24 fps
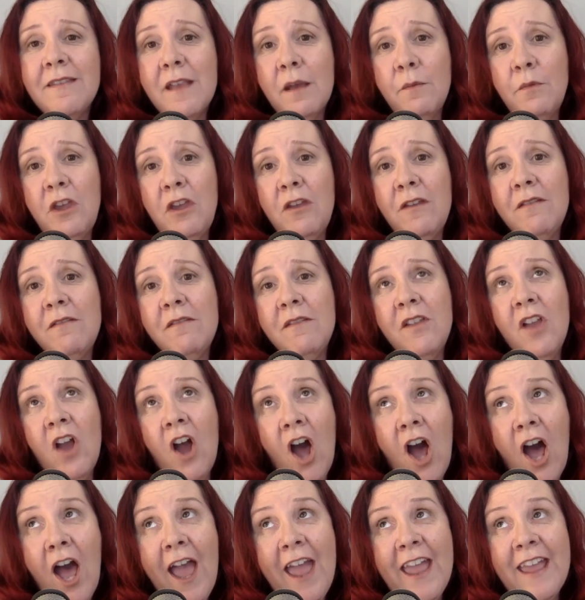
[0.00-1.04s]

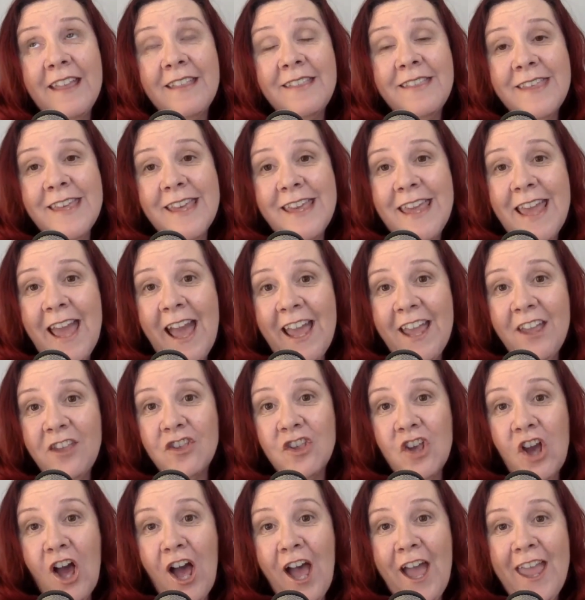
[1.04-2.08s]

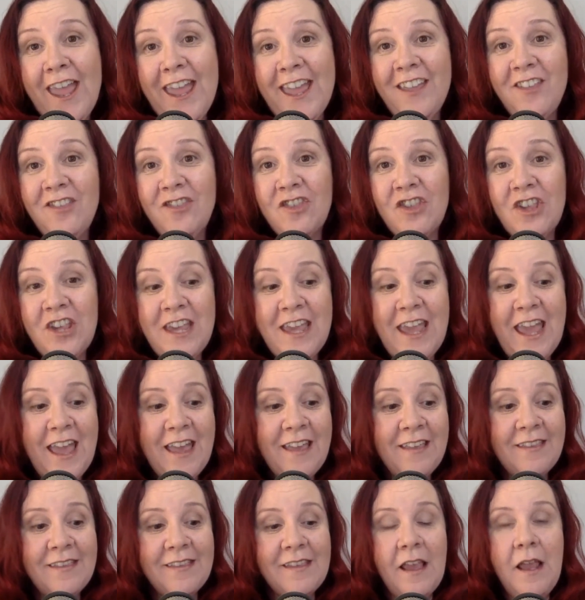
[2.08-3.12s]

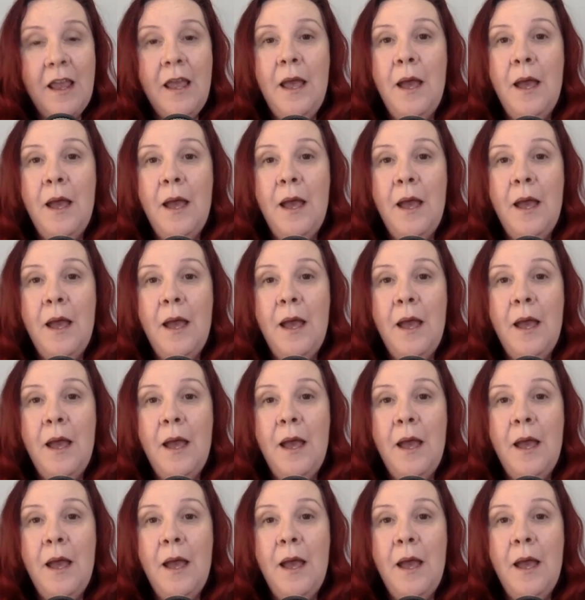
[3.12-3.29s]
W-I-T-H-I-N-G-S,